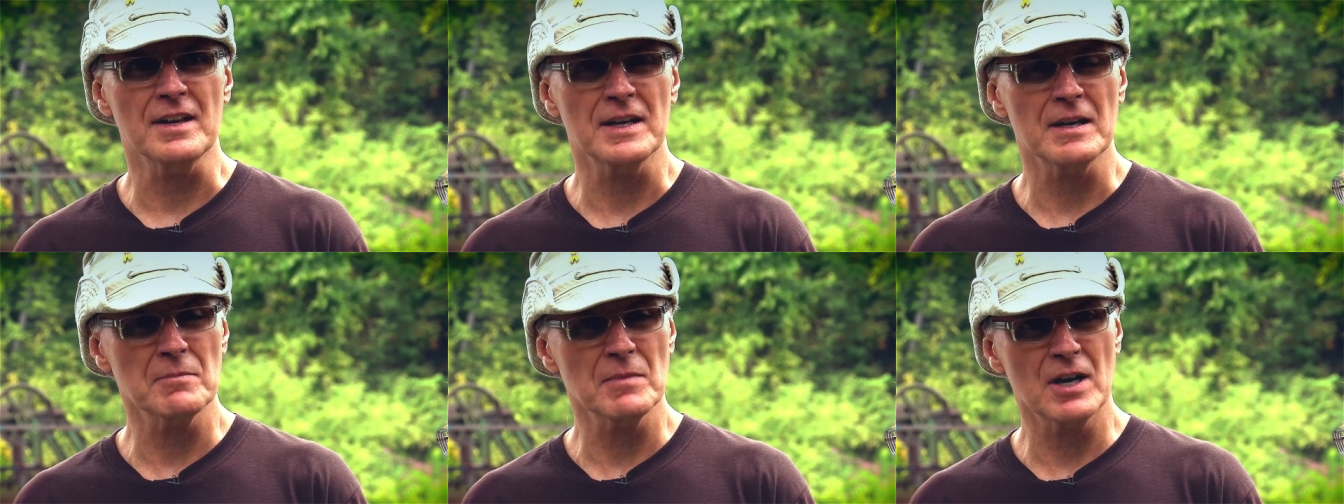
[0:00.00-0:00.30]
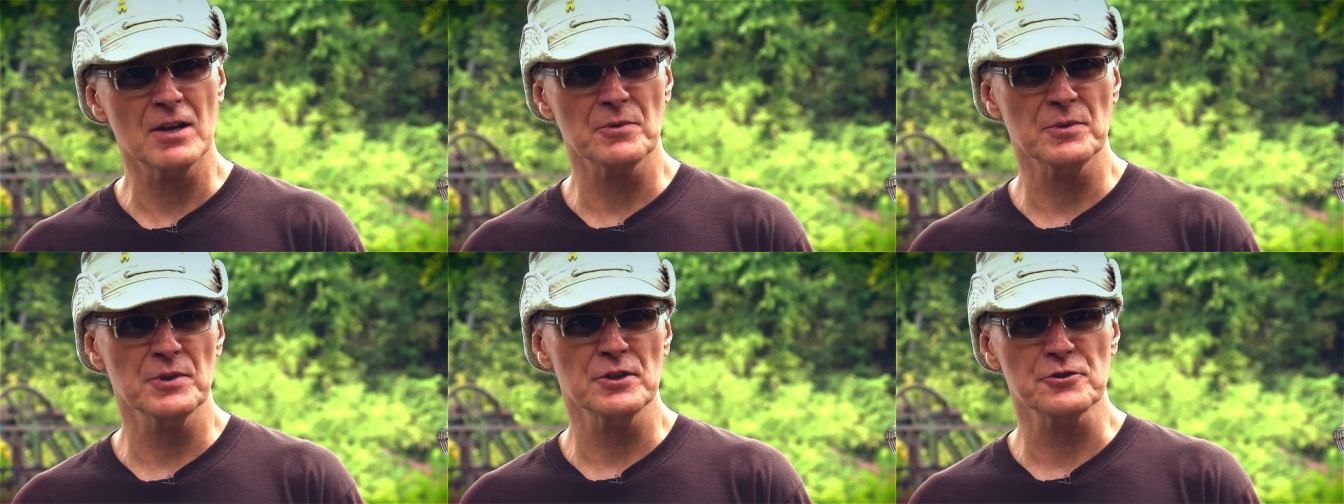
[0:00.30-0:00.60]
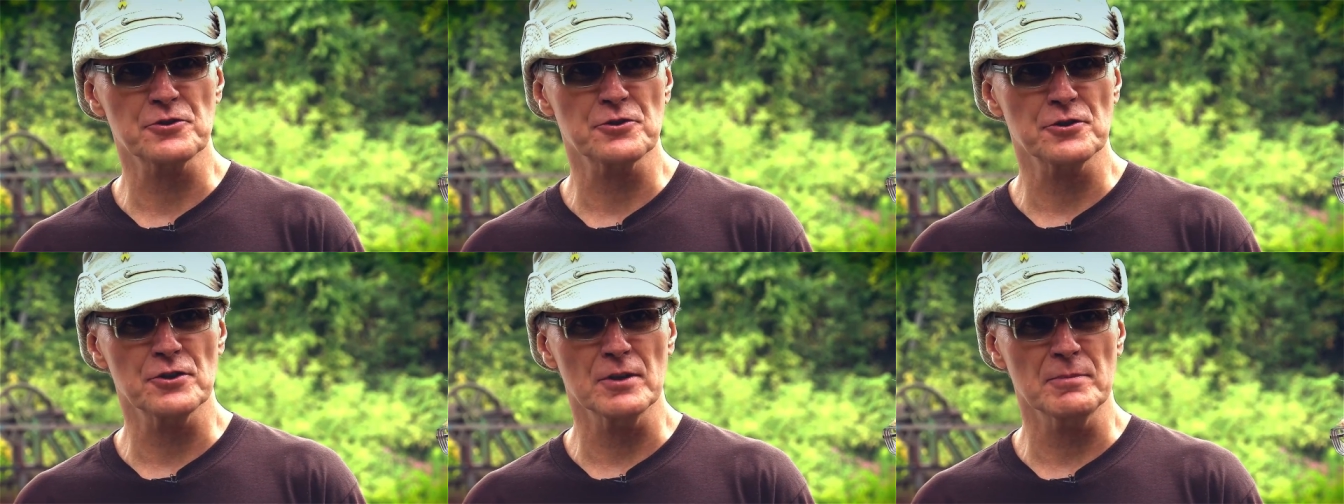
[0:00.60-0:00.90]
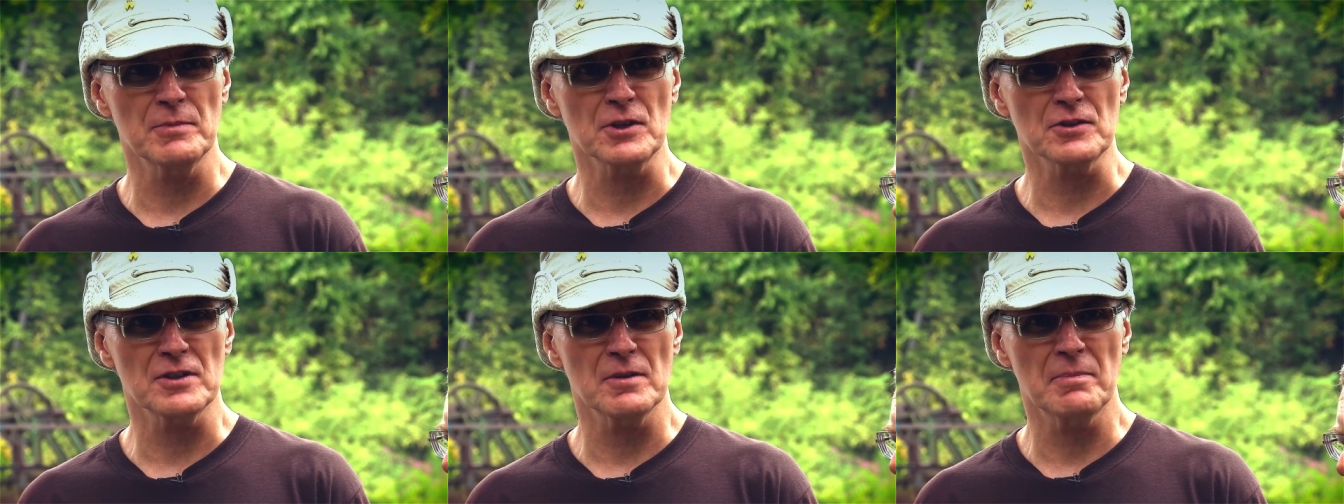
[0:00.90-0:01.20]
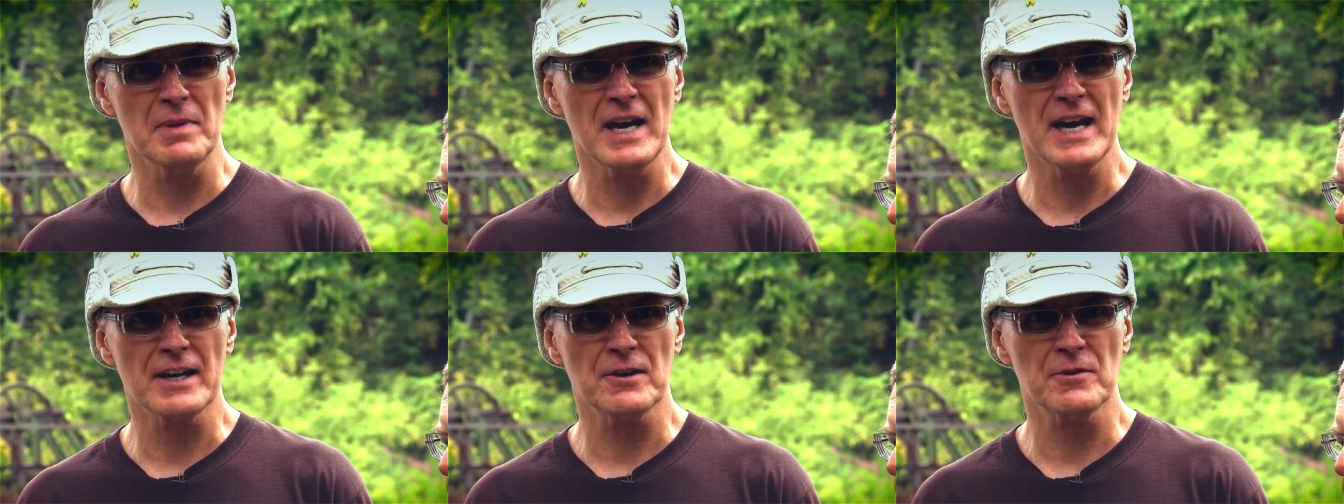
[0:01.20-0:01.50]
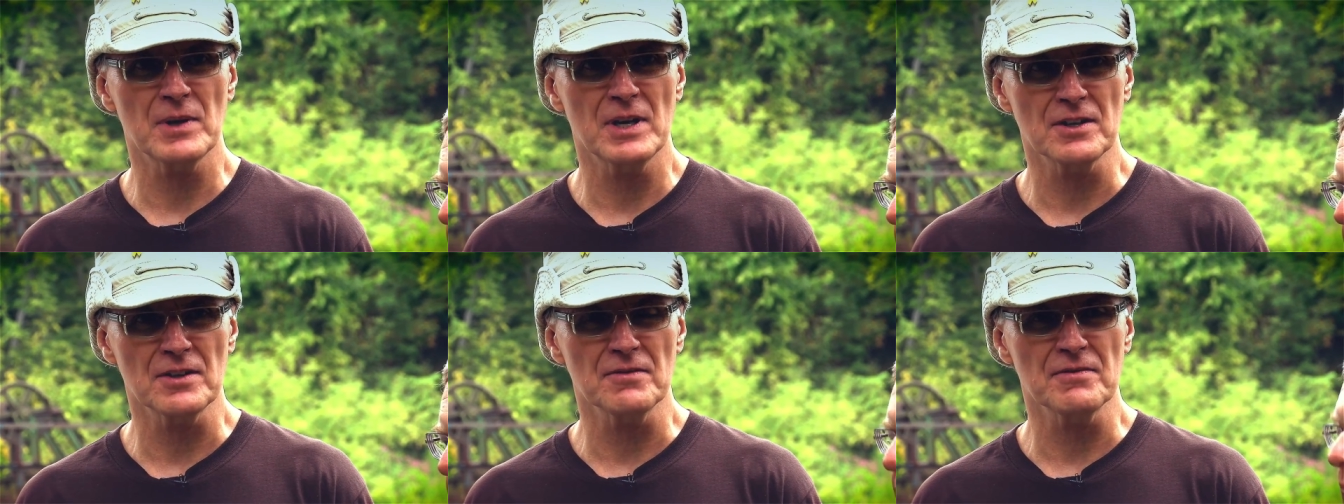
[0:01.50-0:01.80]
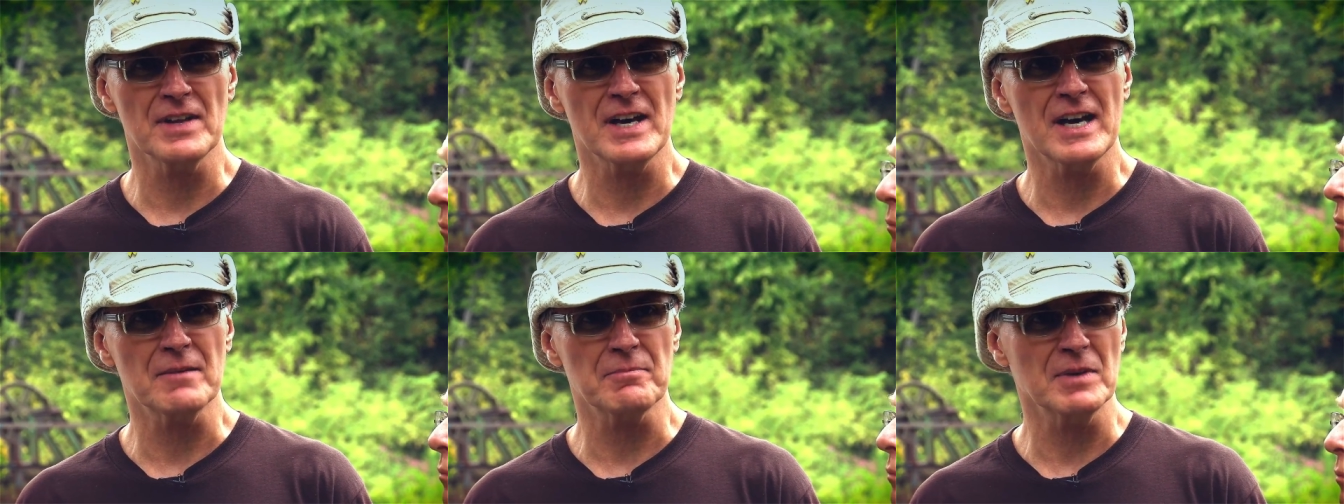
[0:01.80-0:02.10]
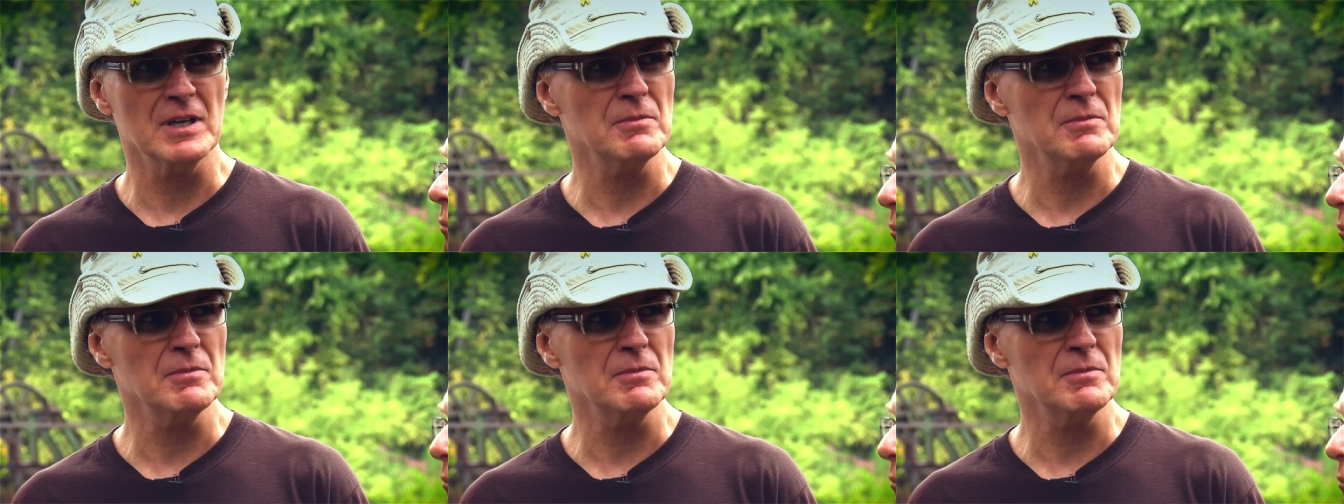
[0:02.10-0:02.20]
And I'm not real sure about the background of that.